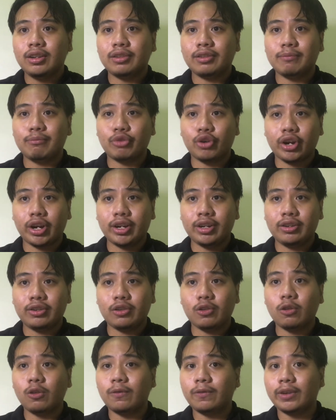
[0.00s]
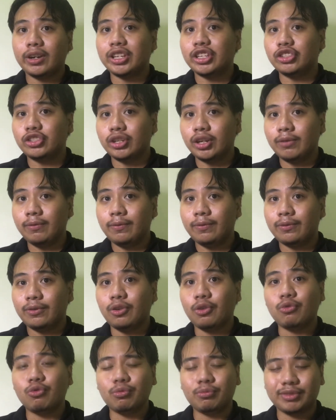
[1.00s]
brand Neolova Hijab for
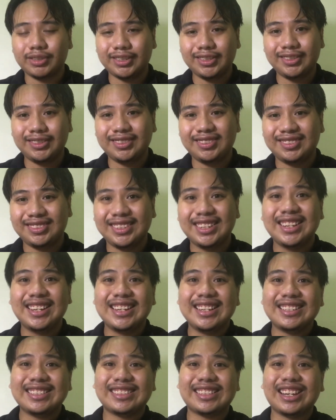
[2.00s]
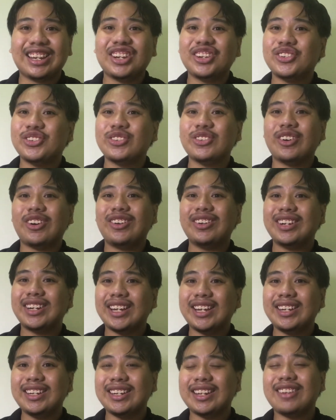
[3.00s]
Women, selling through
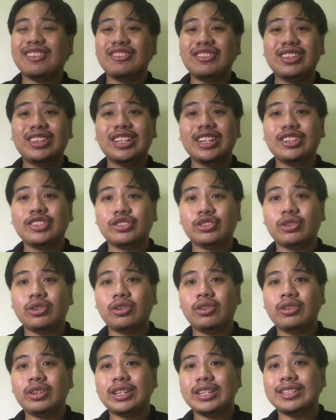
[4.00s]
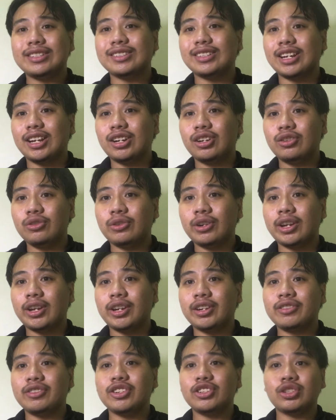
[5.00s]
online and retail store in Selangor
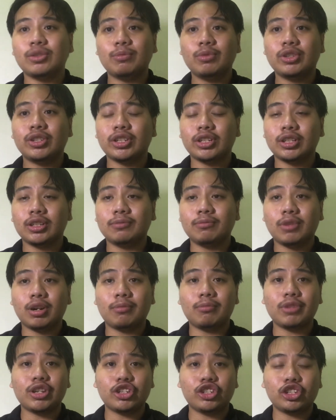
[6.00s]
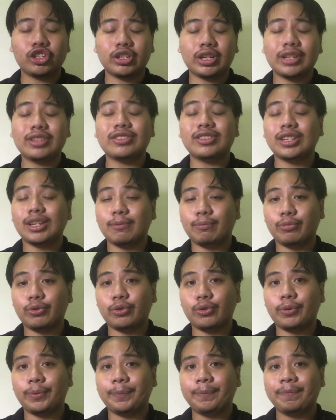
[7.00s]
and distributor among Malaysia and Singapore.
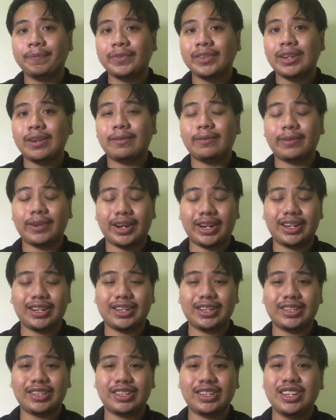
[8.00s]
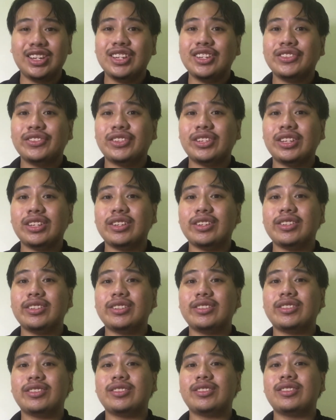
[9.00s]
Finally, she
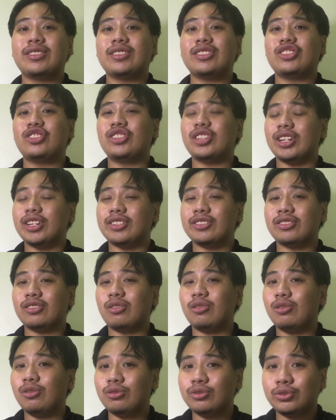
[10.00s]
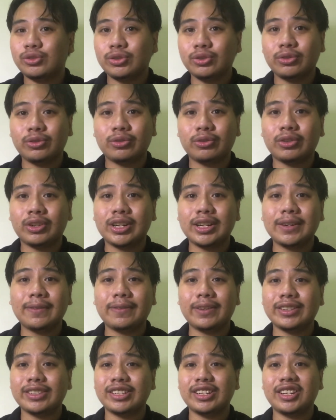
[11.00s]
is just also a
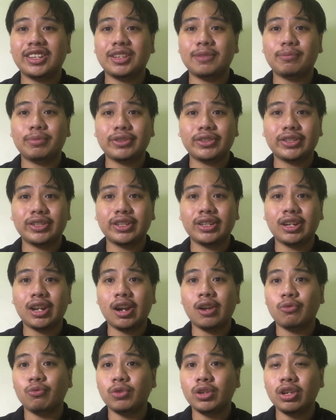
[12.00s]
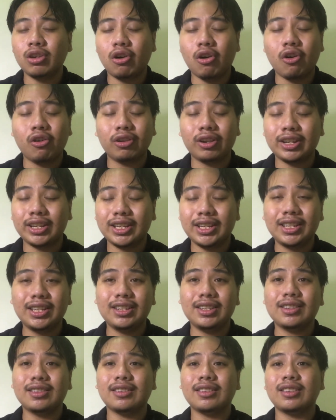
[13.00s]
fascinating person and we all
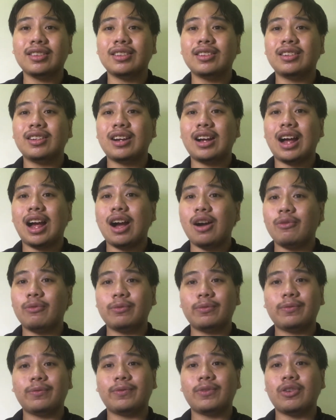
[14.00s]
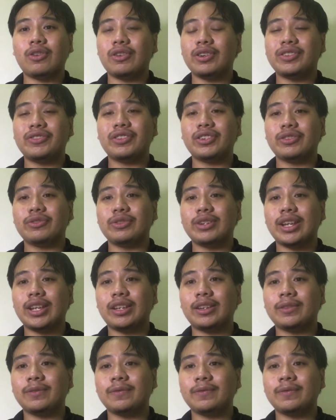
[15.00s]
in out for a treat today.